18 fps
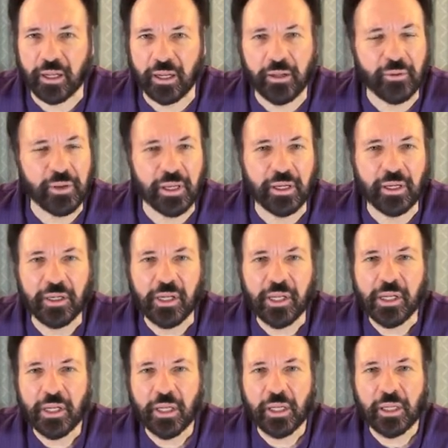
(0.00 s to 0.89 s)
Hallelujah.
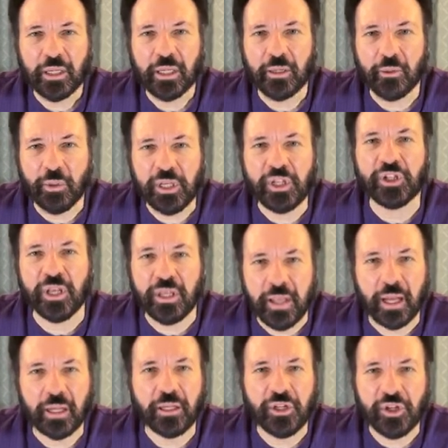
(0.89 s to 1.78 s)
We
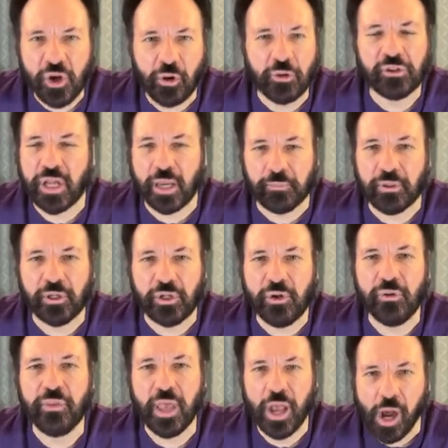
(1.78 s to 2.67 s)
see that in Joel
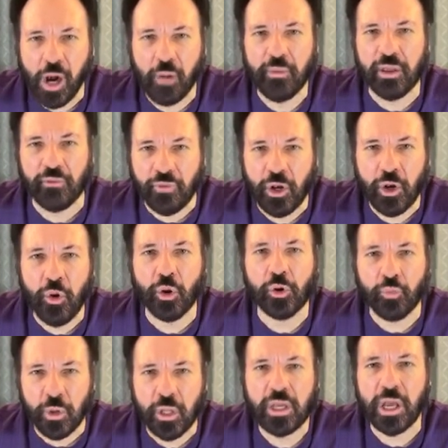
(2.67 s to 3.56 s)
chapter 2. The army of the
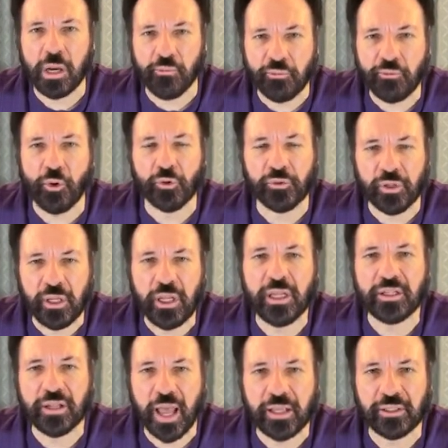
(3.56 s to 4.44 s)
Lord will come forth
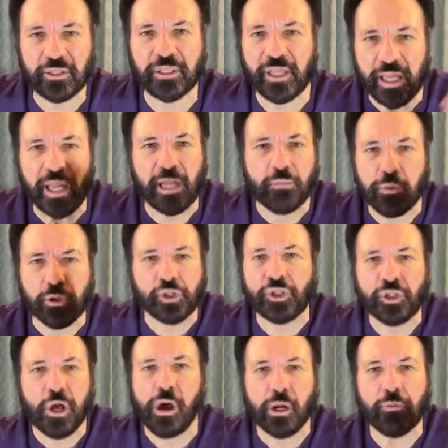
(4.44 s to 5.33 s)
in these last days. And it
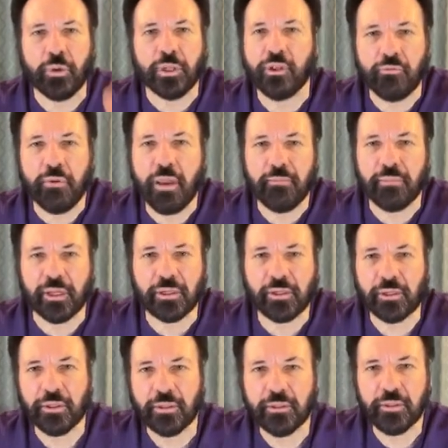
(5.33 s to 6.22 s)
will start with the
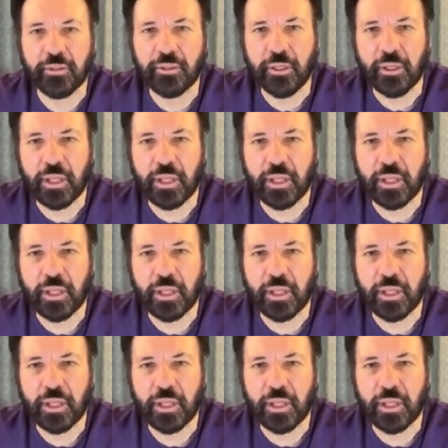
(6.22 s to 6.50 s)
remnant.